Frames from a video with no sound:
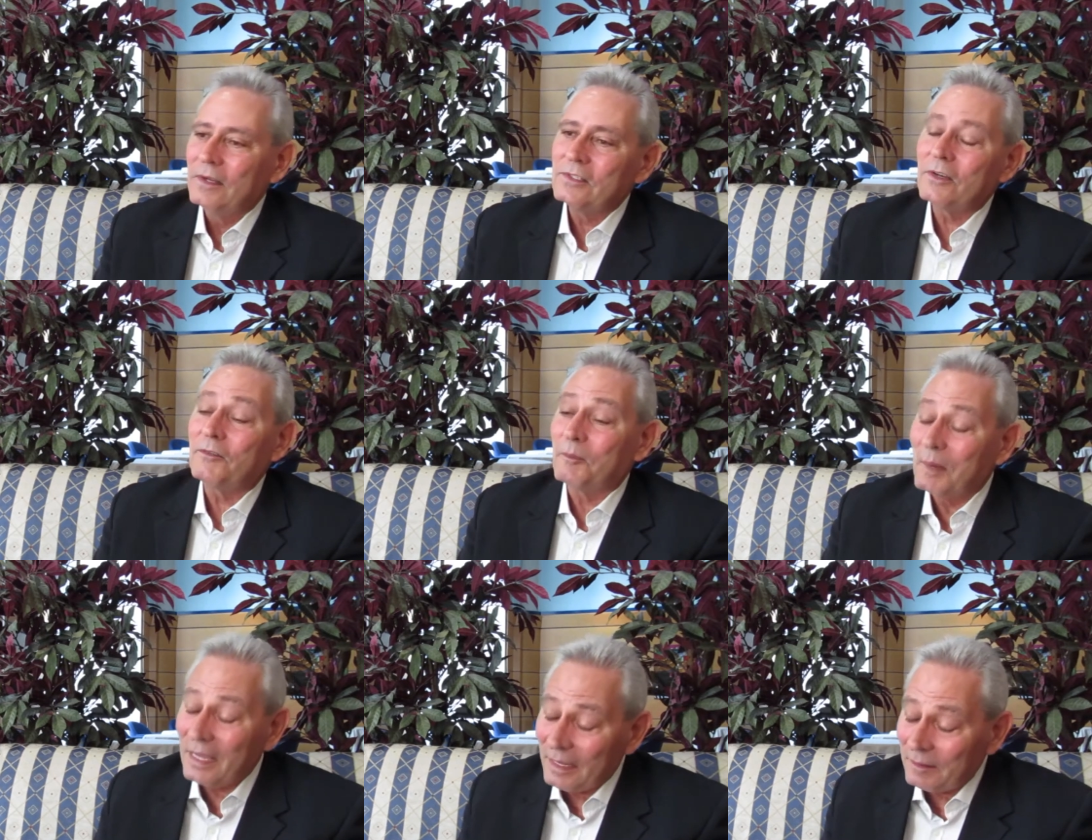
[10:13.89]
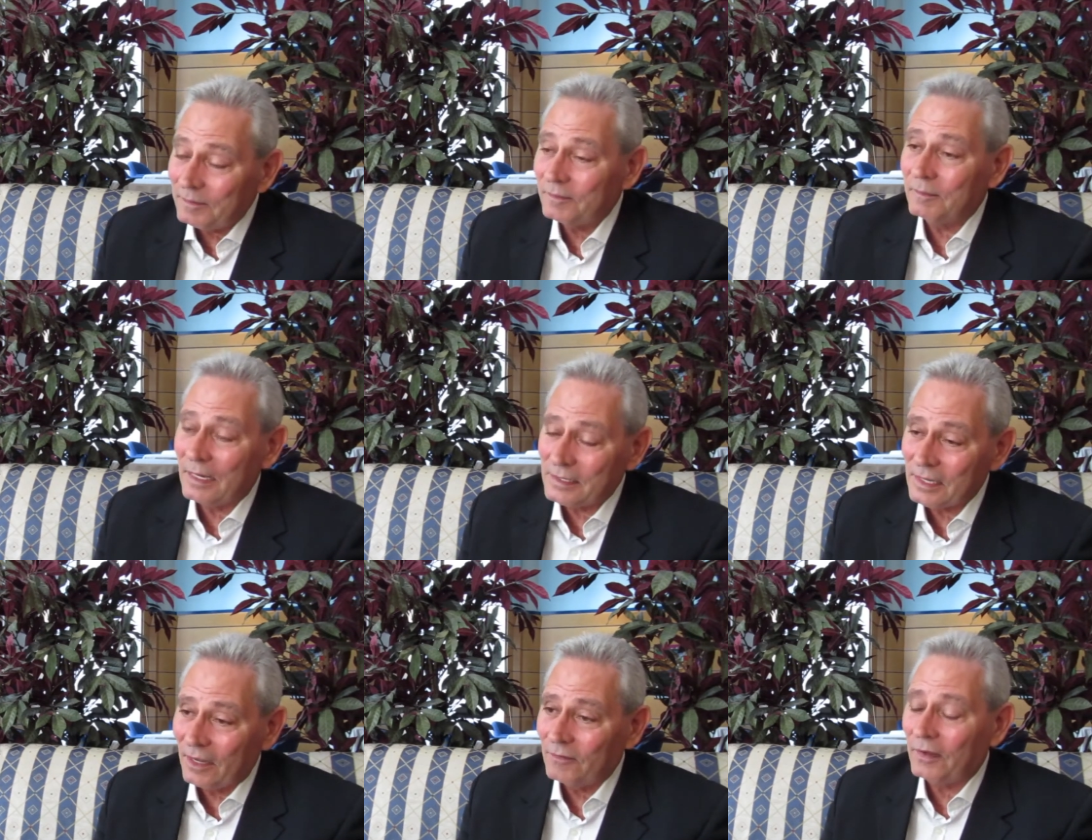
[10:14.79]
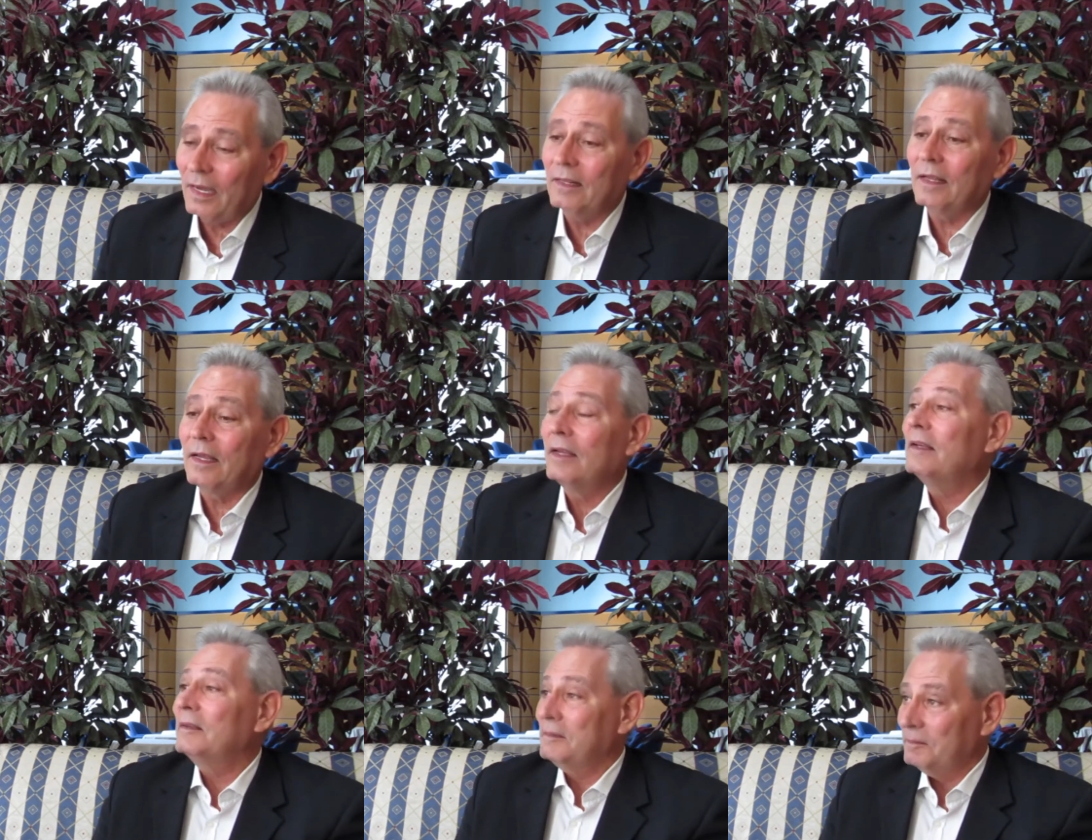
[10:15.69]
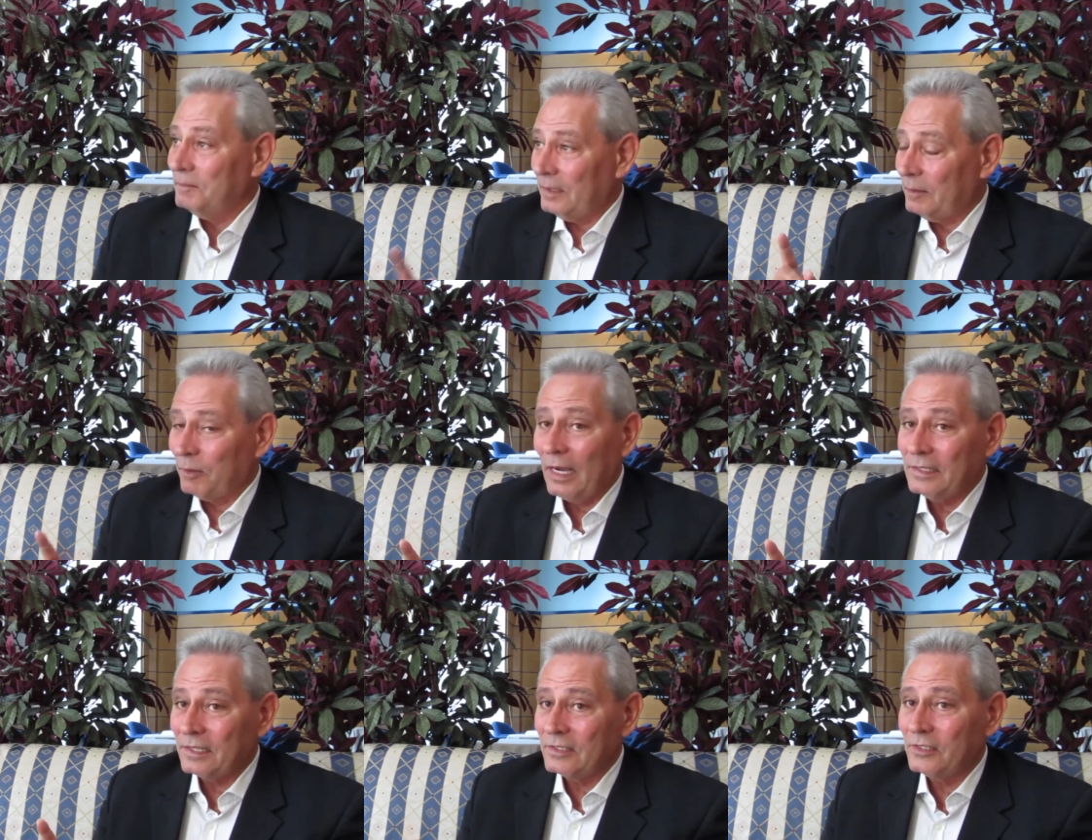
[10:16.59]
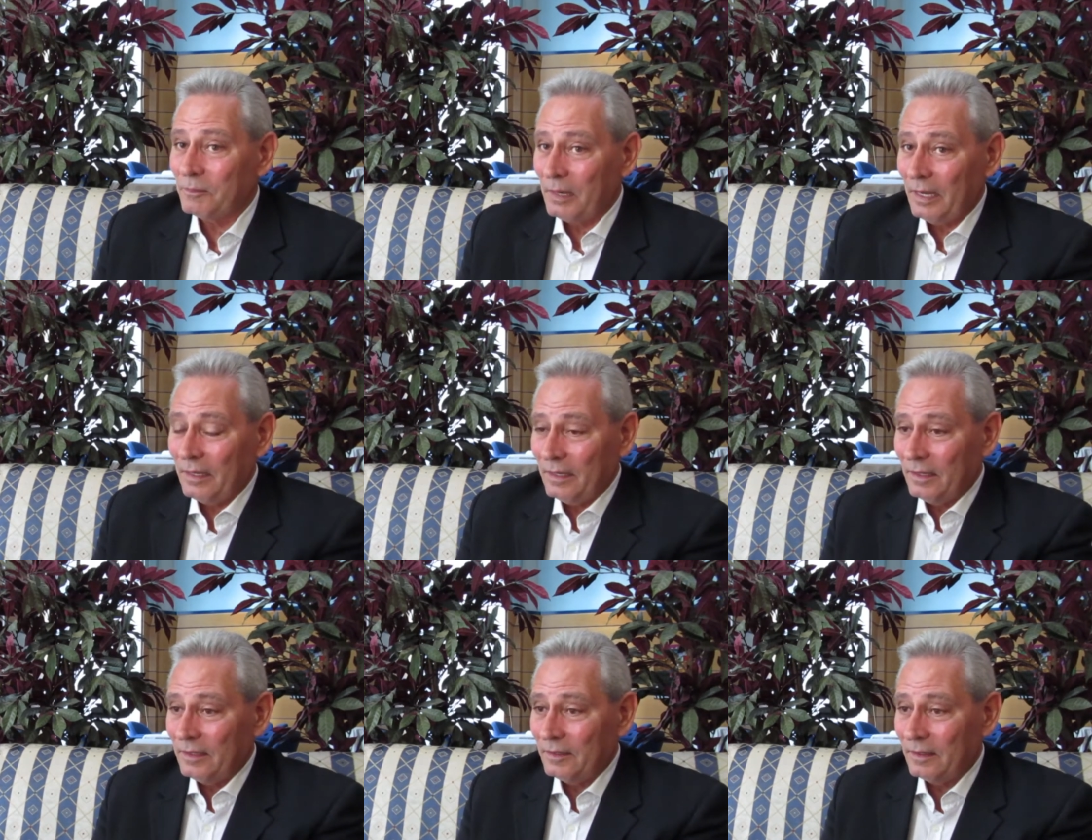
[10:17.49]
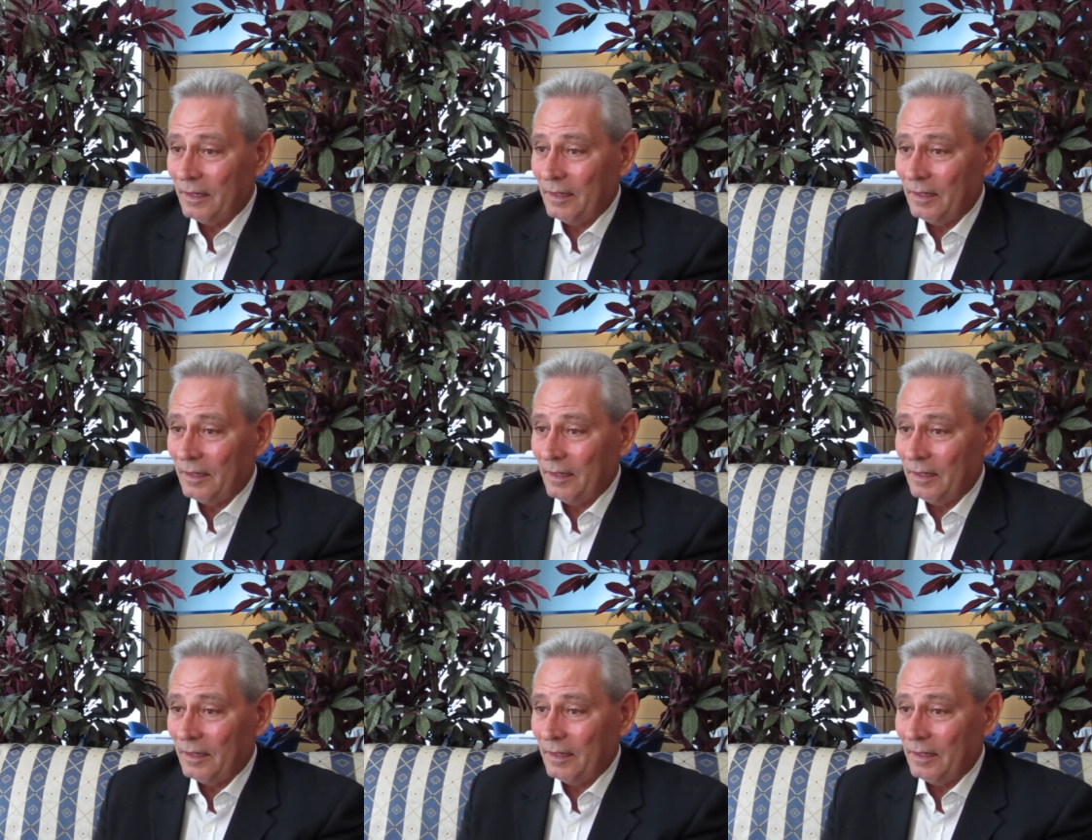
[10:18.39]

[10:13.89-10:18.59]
So for me, myself, I like, but the price is you're paying,